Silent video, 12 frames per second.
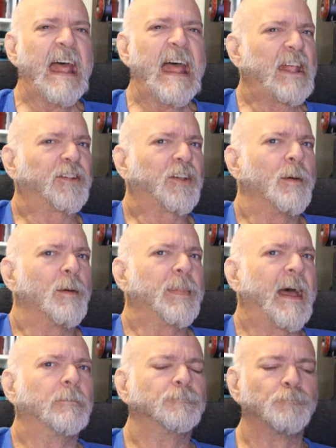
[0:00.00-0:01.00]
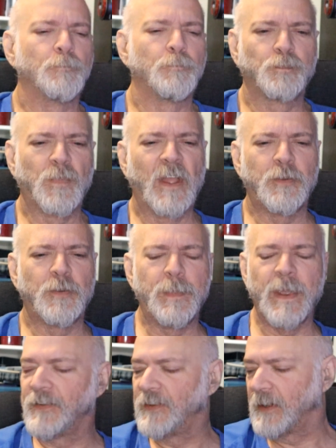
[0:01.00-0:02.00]
That's combat. That's the
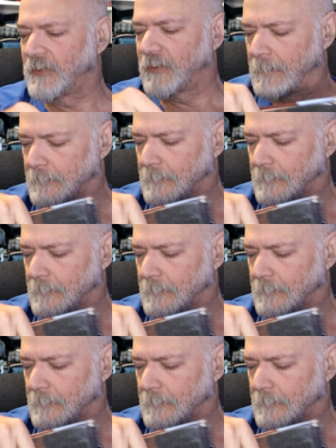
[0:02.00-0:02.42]
basics.